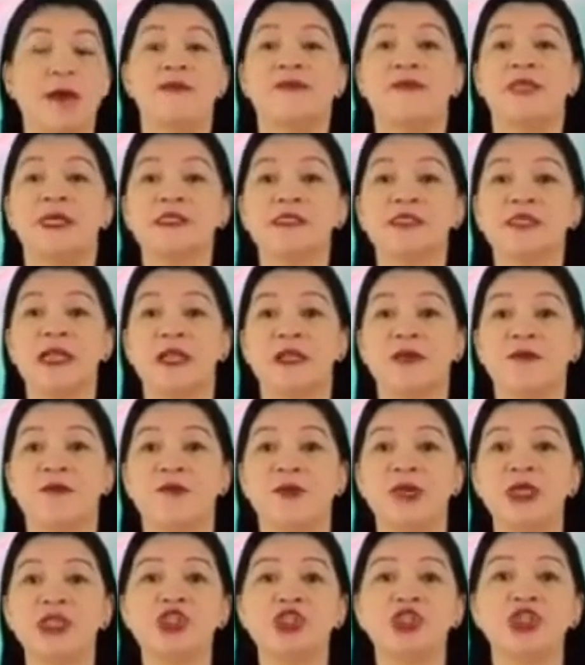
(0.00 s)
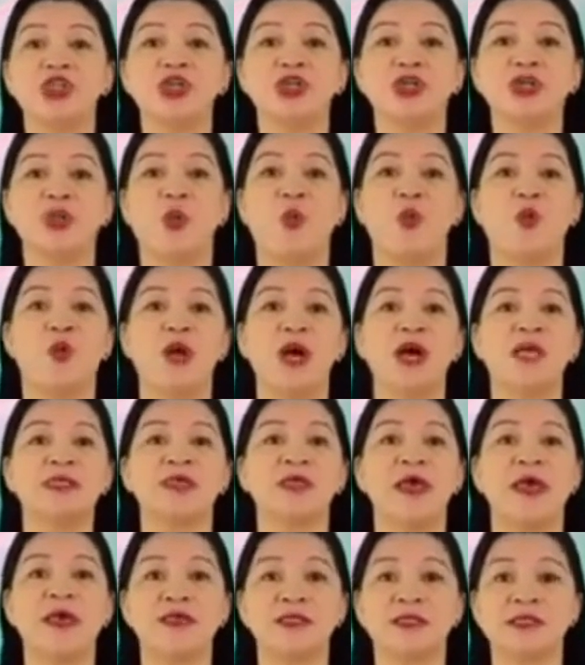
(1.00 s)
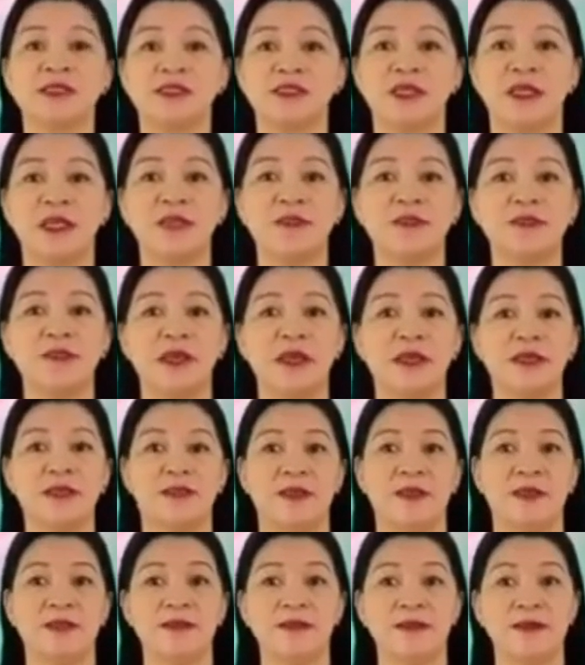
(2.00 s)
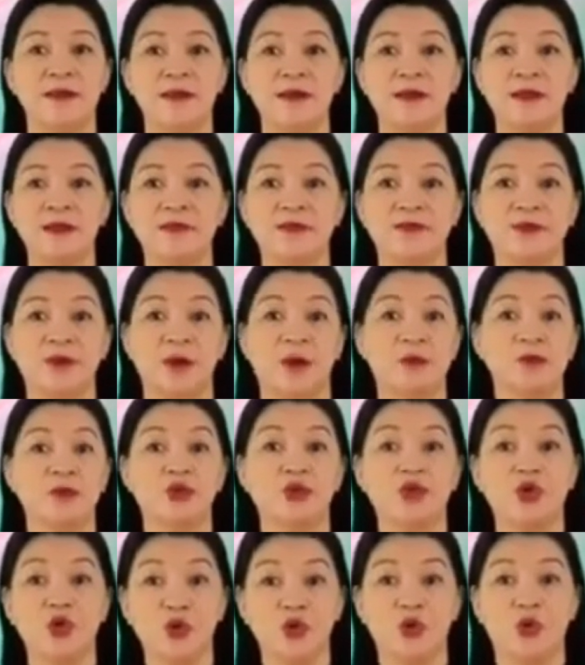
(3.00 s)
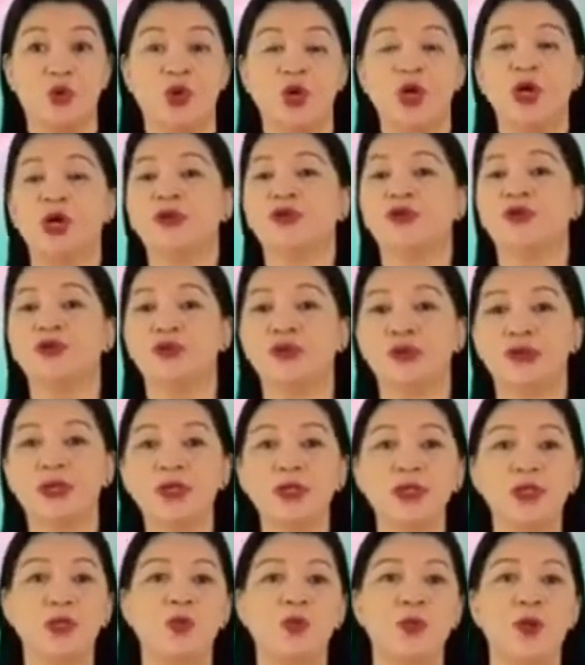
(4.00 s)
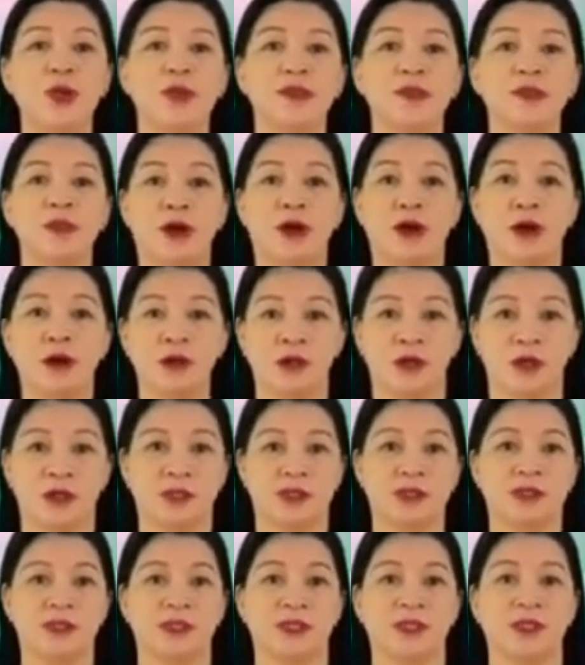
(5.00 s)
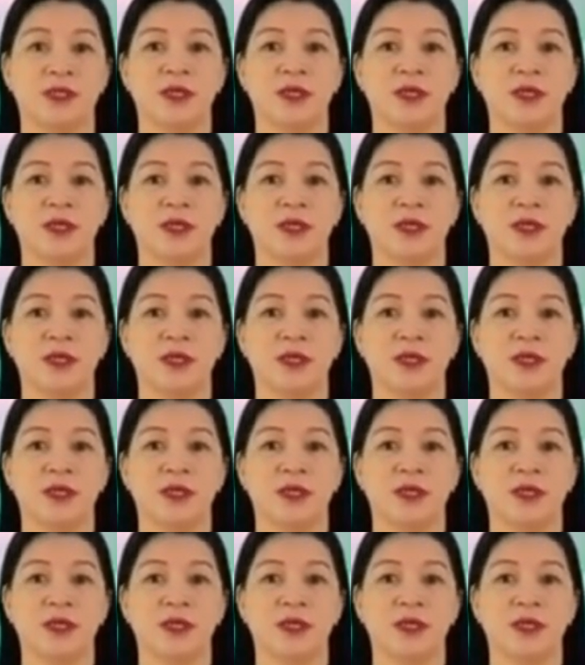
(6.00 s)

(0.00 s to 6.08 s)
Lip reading: the celebration was extended and held from 2 to 31 August.